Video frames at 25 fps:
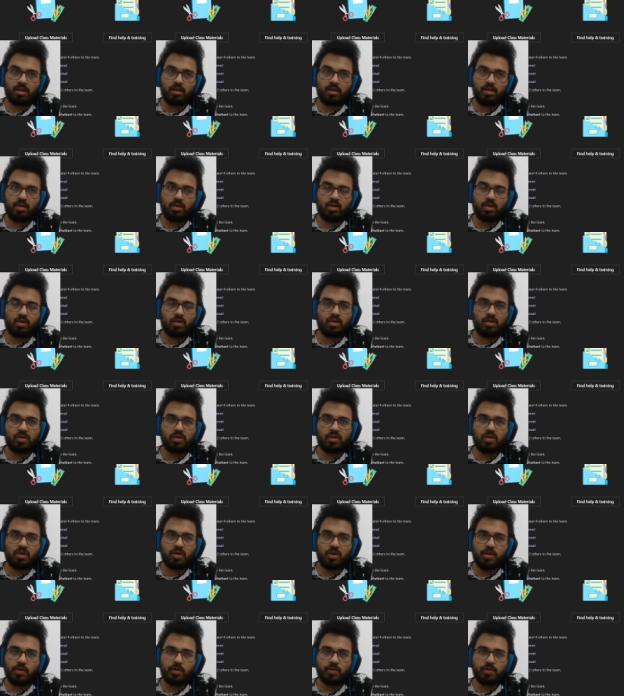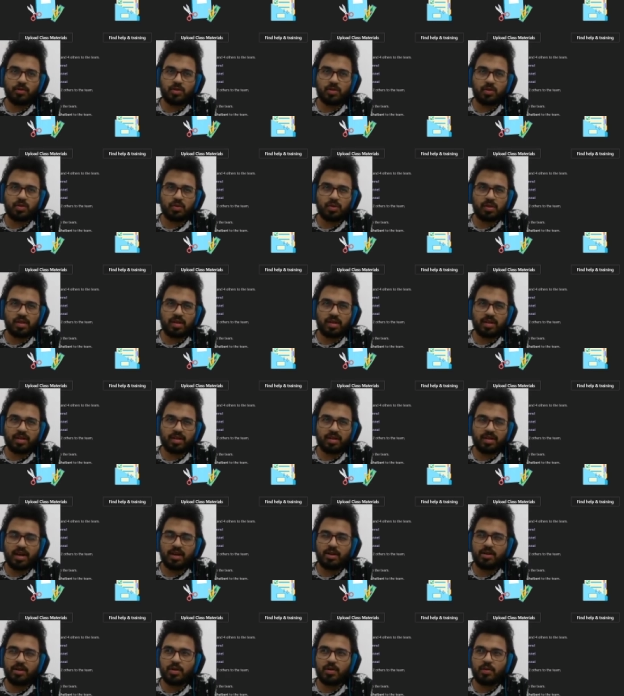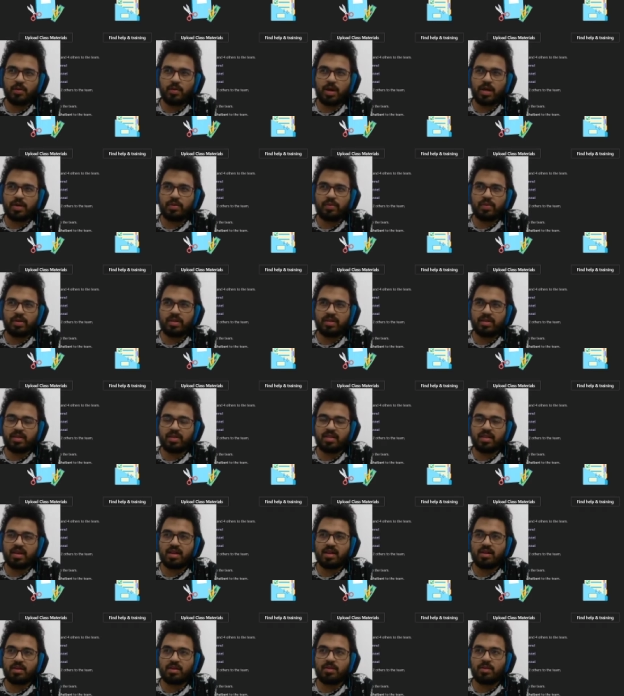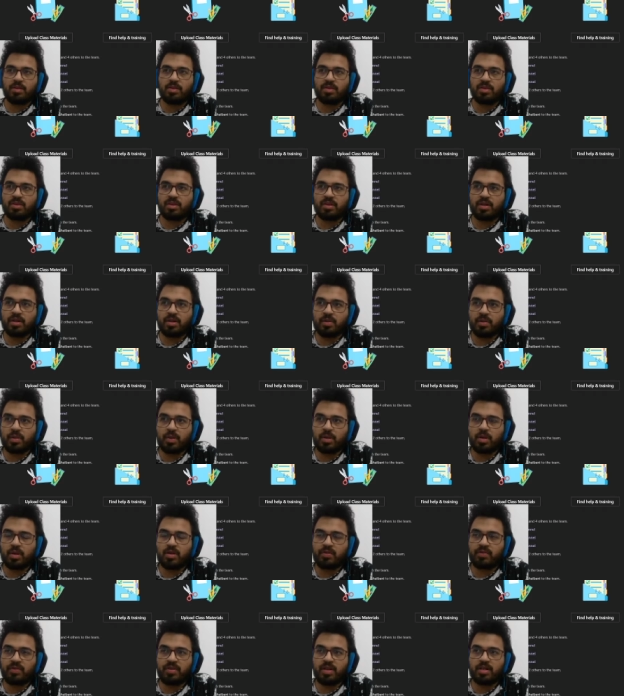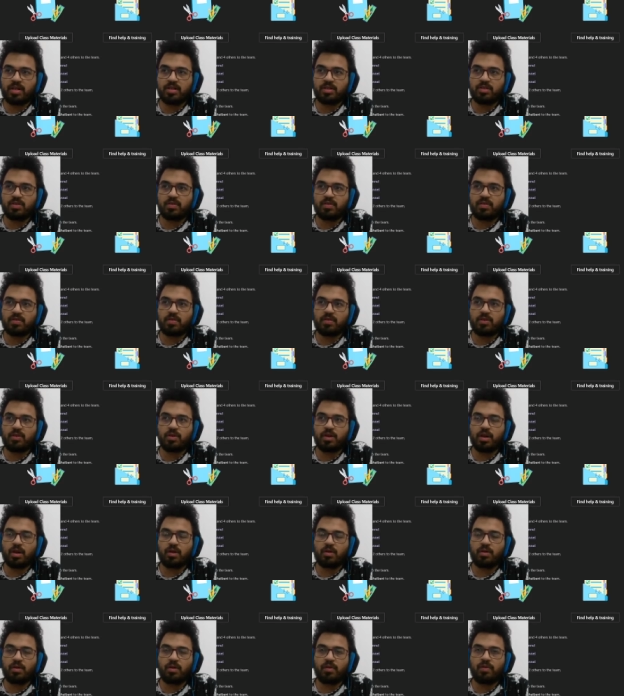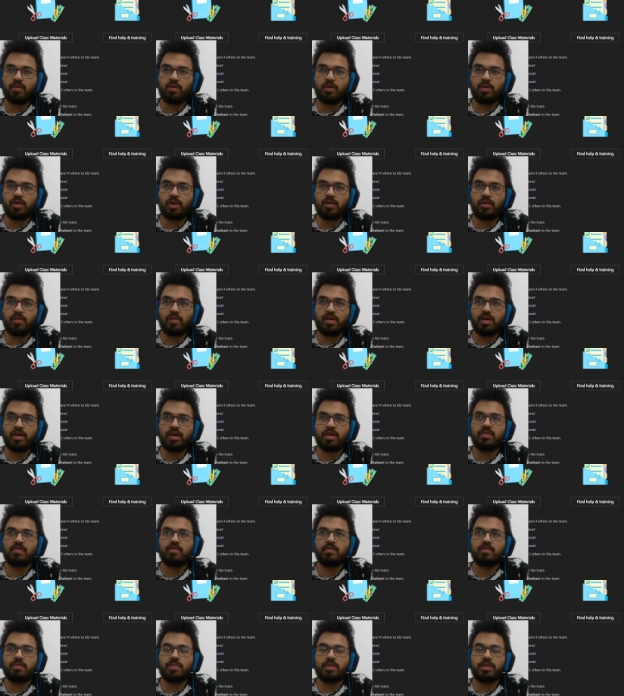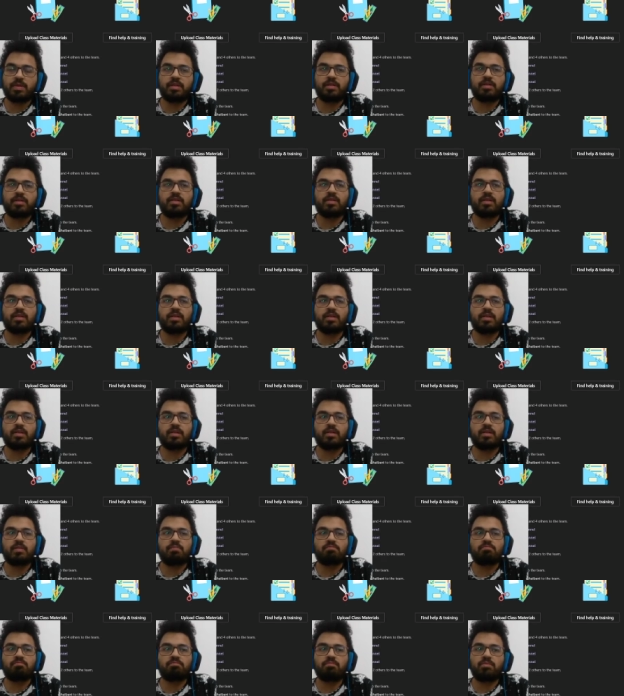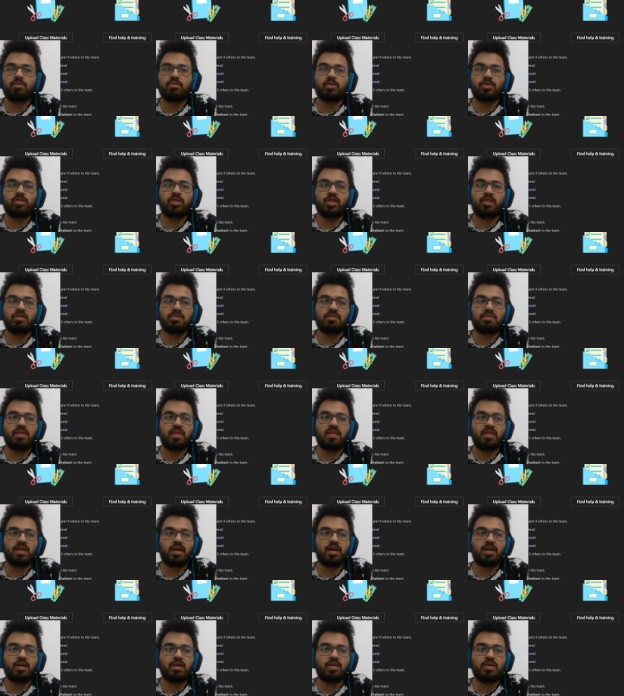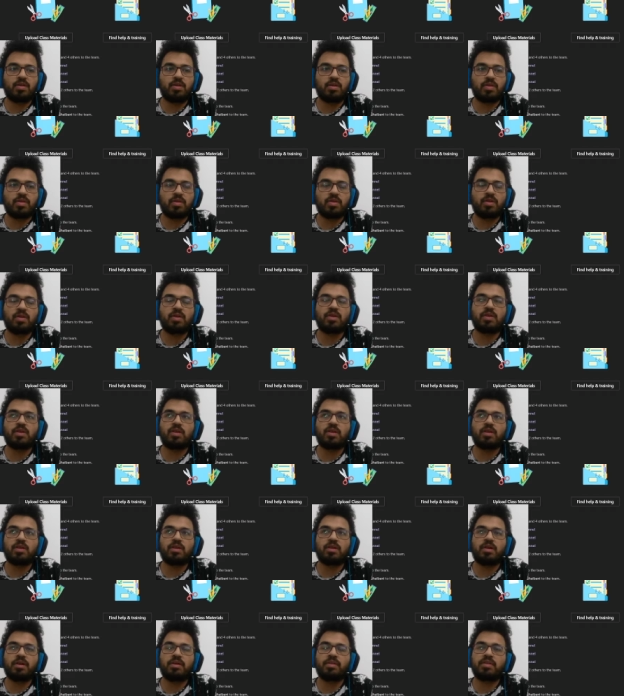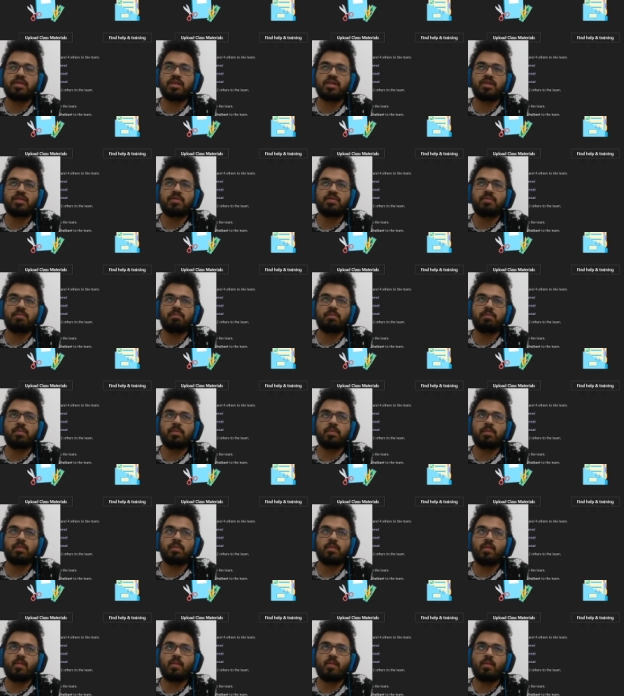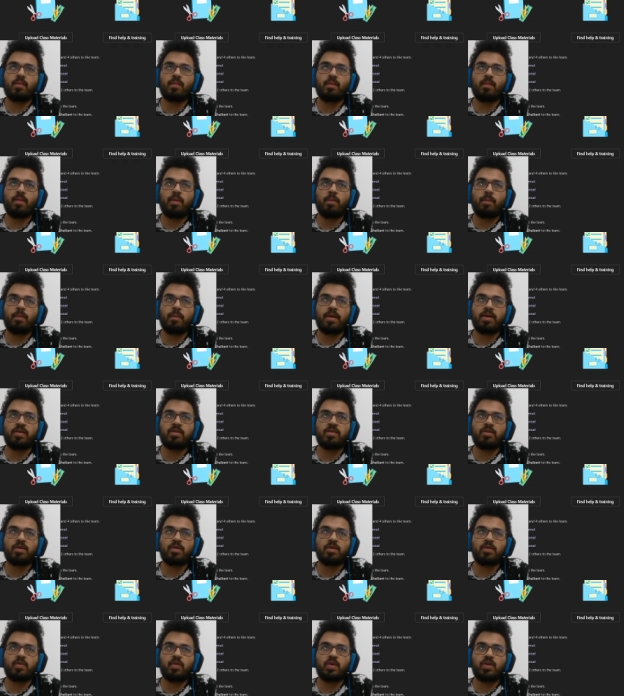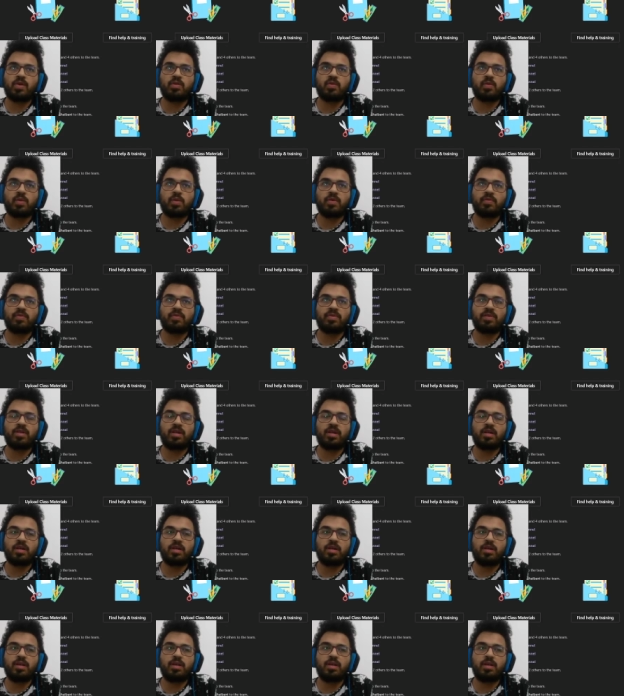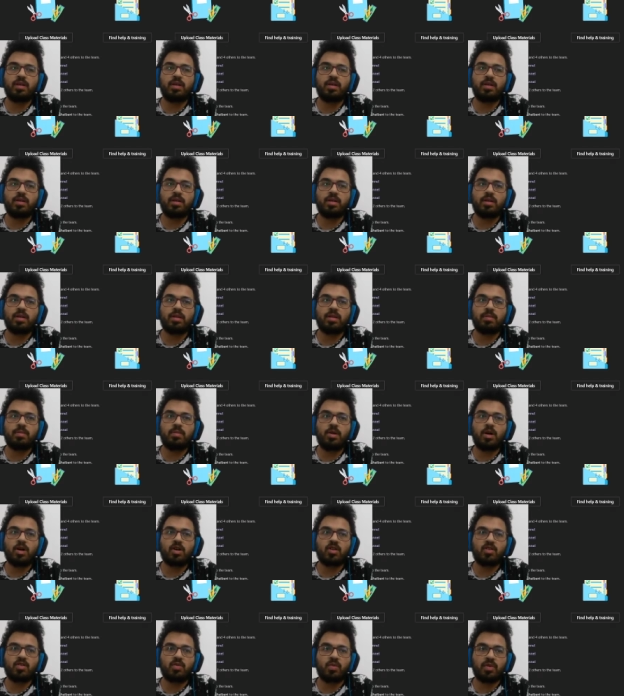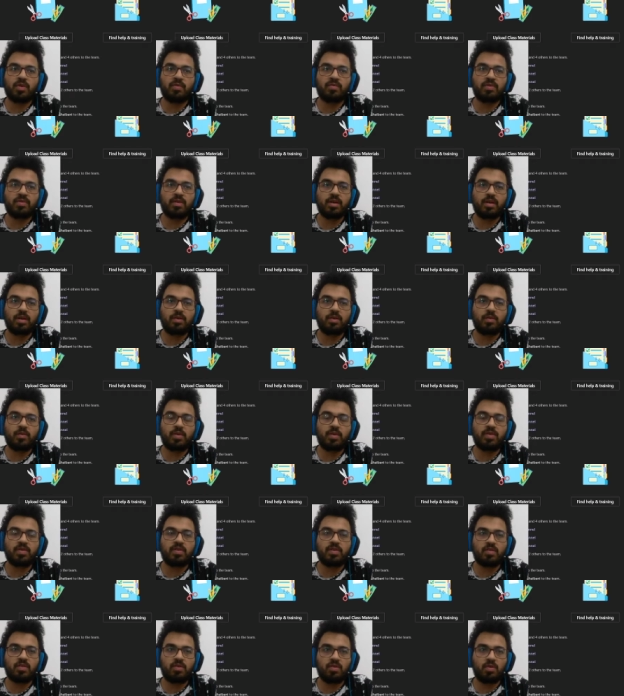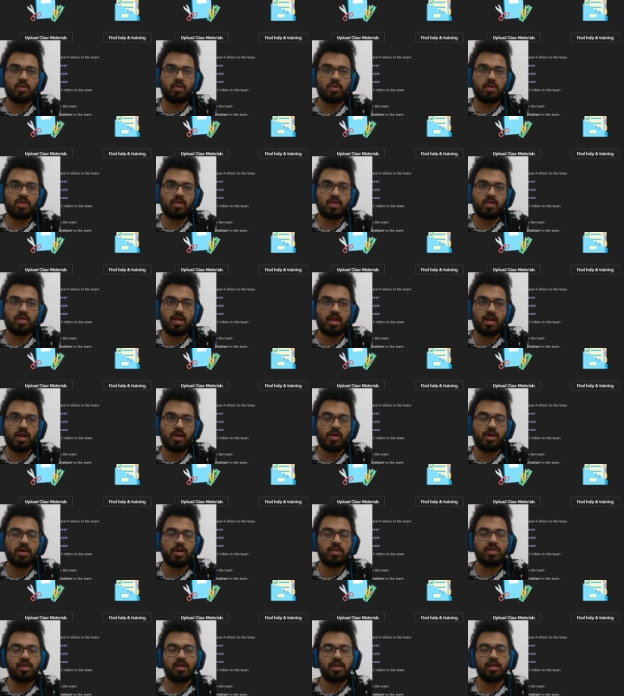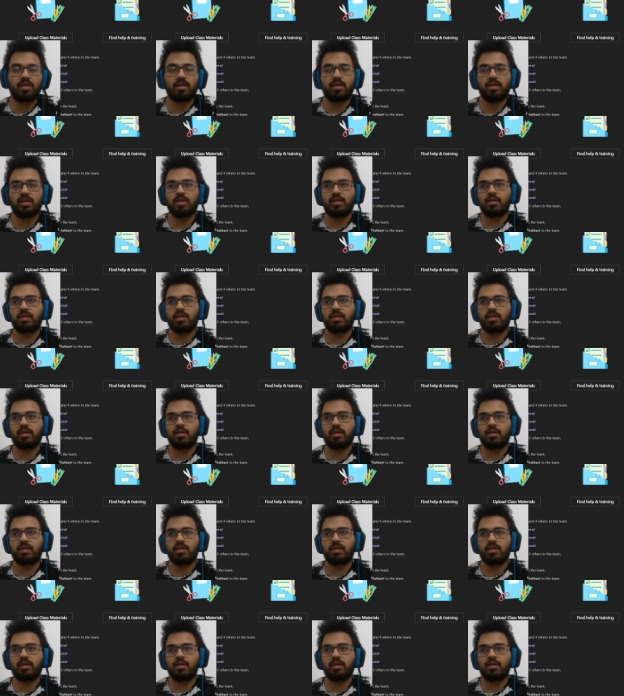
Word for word: you could go to, like, I don't know why we decided on thirty. We could have gone to forty or forty-five, but um, we just decided on thirty. I think based on what we've done, the mocks we've done with the students now, I think